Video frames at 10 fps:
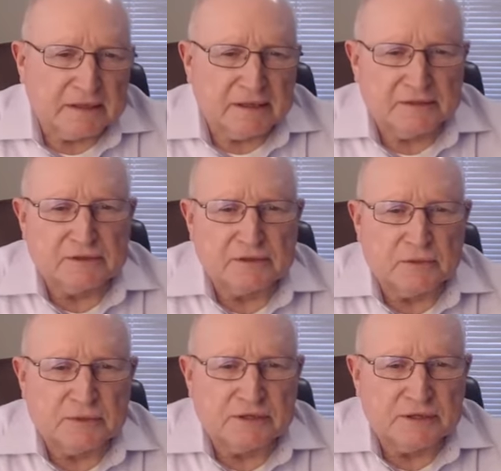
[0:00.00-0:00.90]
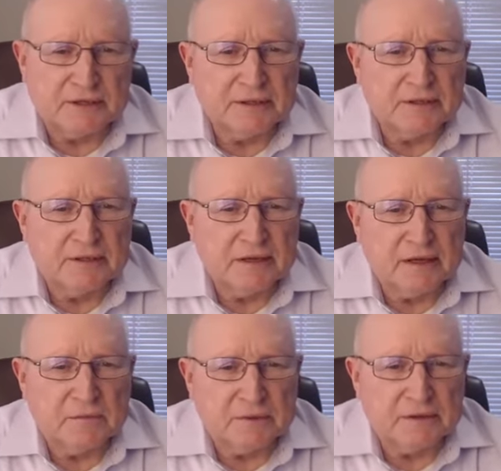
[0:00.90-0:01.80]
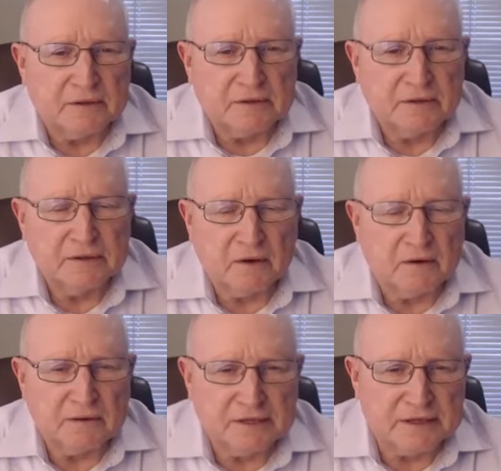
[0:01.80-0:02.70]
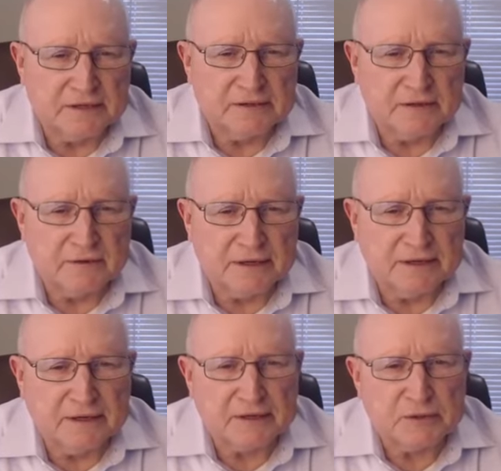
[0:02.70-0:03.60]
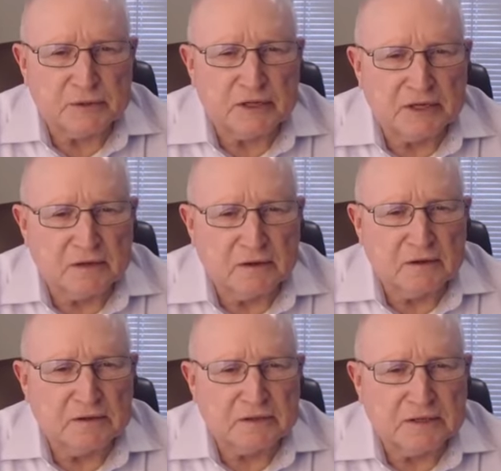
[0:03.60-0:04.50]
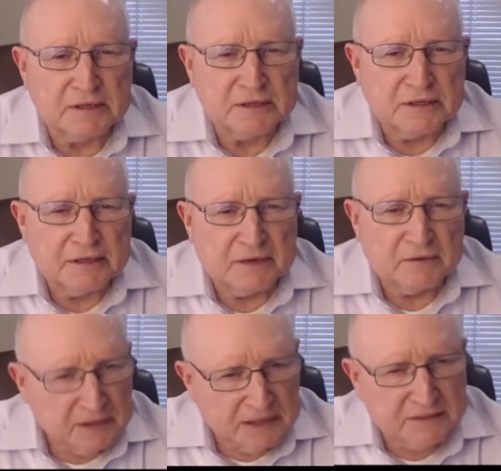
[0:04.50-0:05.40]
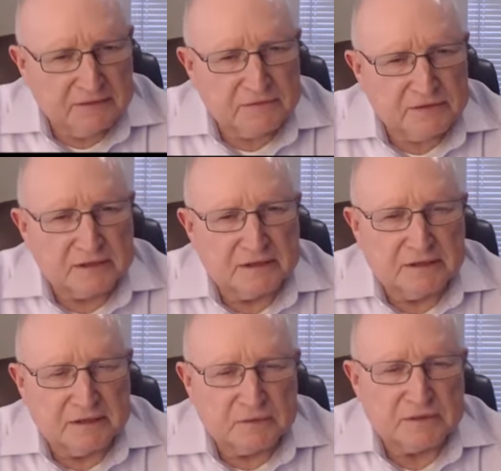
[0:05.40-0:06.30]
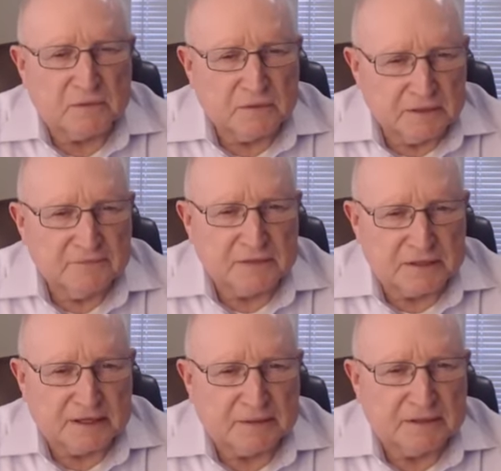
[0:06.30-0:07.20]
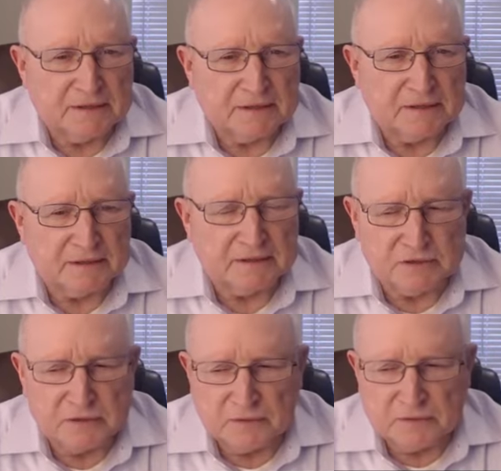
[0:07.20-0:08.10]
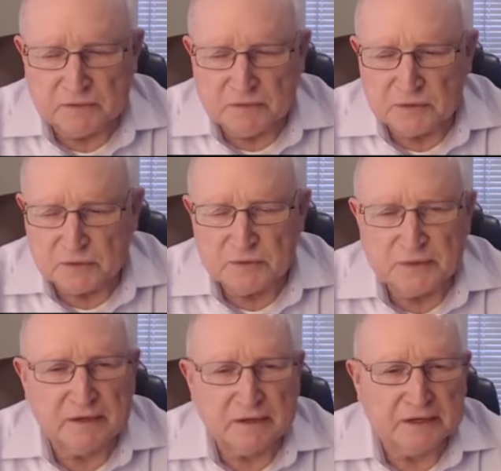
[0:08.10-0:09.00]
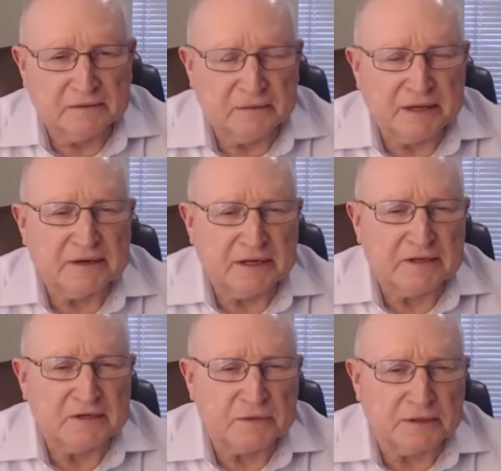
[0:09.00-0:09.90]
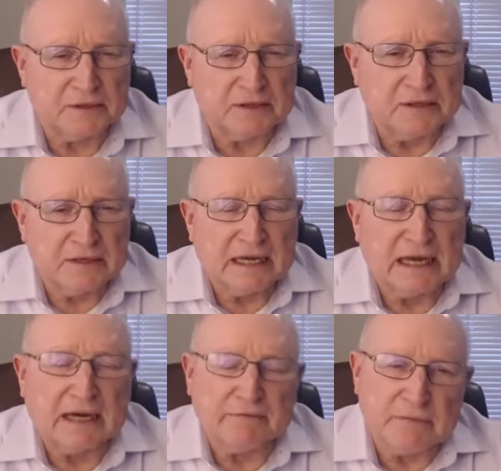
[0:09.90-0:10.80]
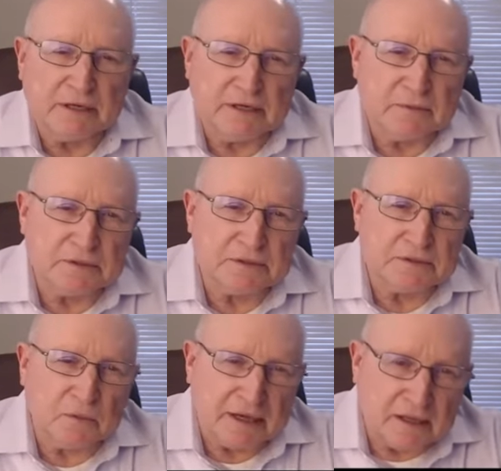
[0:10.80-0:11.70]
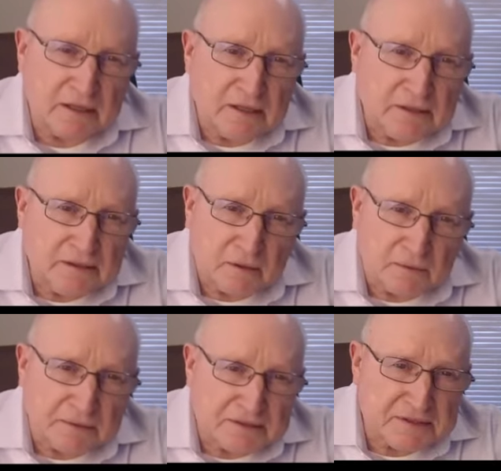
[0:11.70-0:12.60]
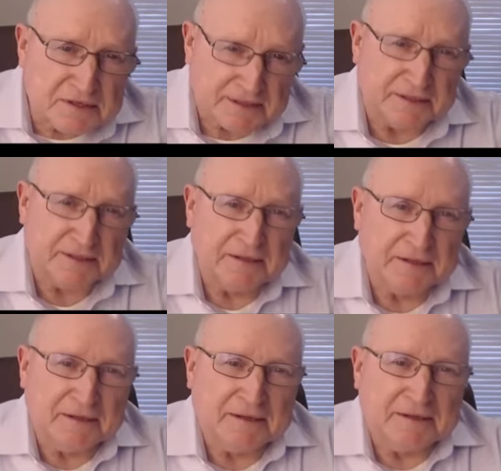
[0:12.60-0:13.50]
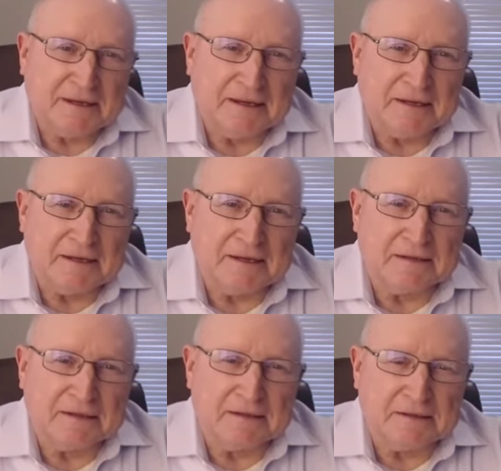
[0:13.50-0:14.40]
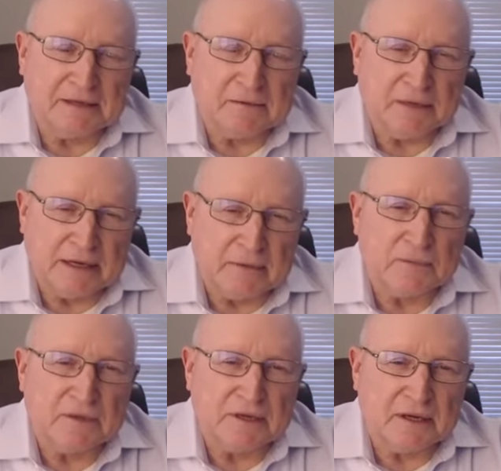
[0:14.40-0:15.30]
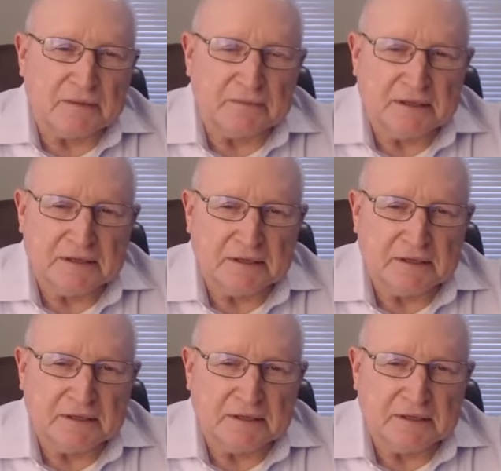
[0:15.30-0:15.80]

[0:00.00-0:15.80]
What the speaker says: and so we shared the day with all the kids and the grandkids and the in-laws and relatives, and it was a wonderful time. And so it's one of those rare days when everybody was well, no one was sick, and they were able to come